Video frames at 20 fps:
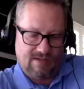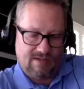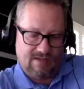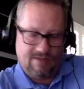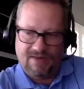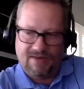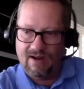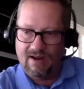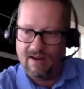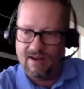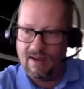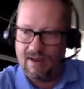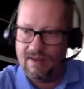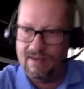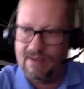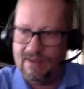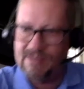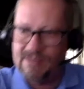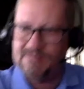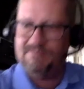mean, I
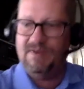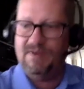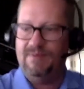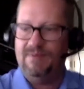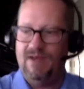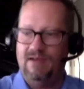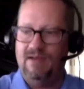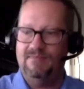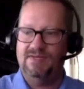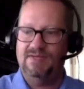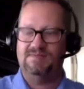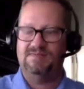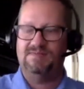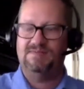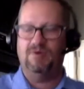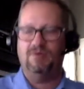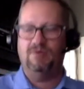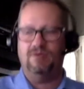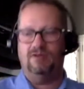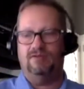guess maybe I
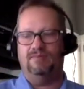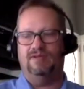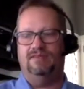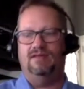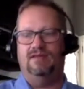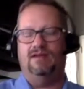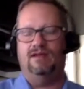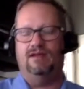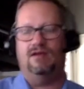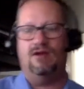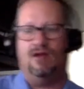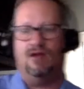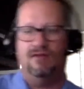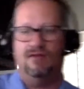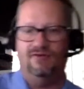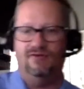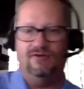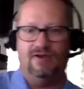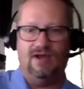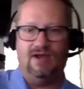misspoke a little bit then in
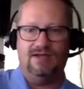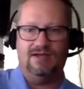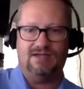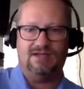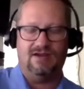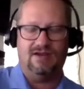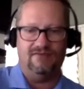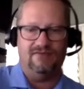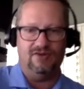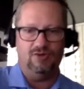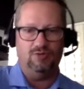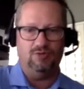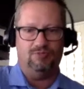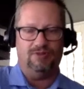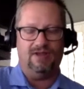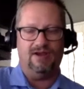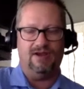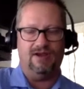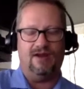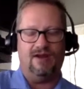calling you guys kind of a new
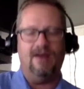player.